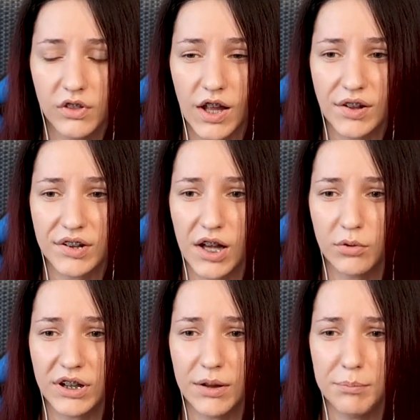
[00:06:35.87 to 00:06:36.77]
That's
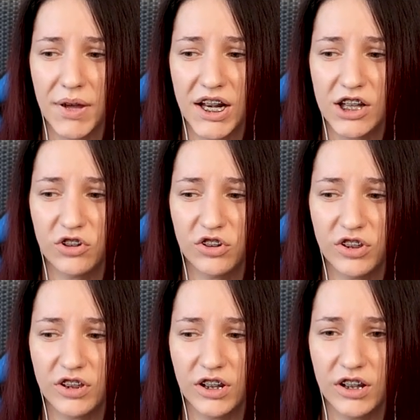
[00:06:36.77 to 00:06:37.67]
how they manage
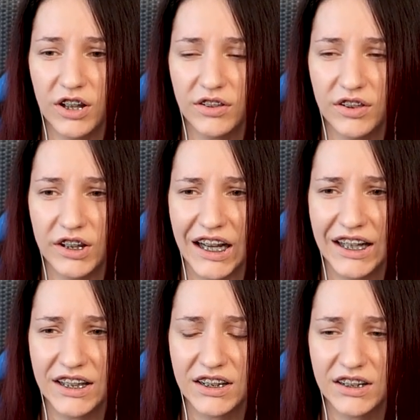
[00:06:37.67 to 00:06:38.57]
the
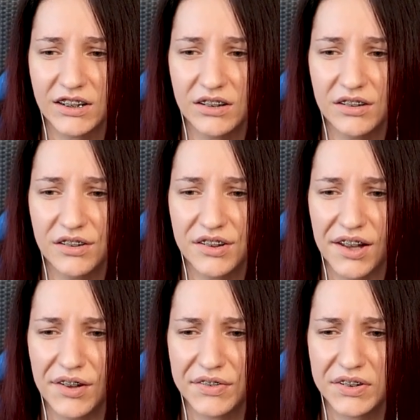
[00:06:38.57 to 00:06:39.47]
Titan
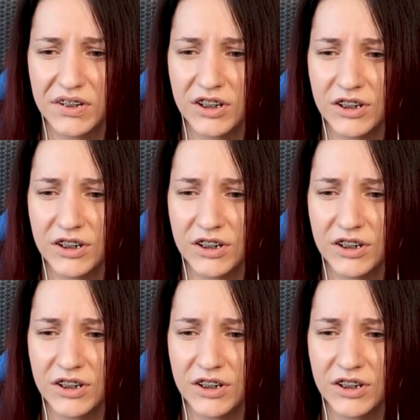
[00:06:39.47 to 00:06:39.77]
stuff?